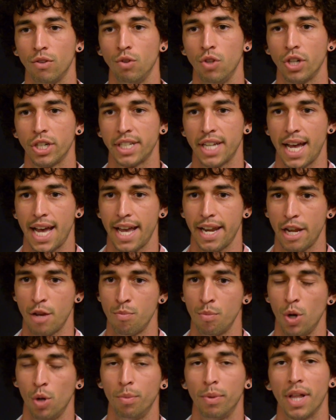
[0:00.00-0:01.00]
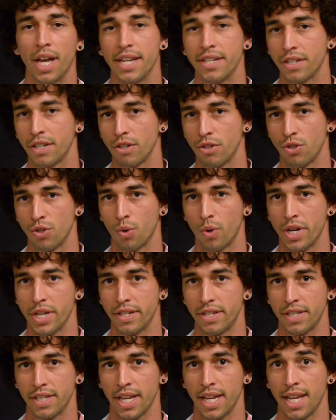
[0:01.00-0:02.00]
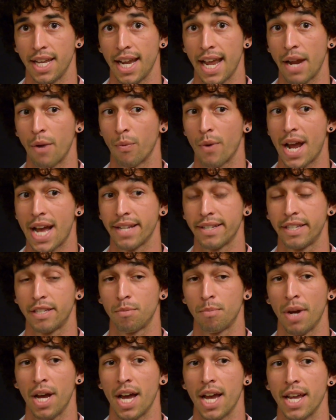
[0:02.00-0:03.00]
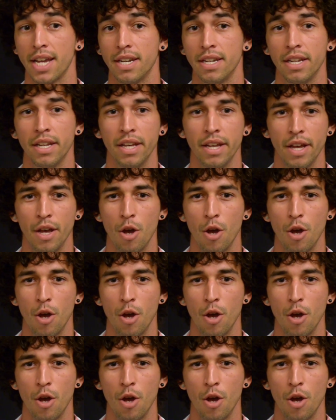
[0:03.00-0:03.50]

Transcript: looked at immobilizing joints in a rat's spine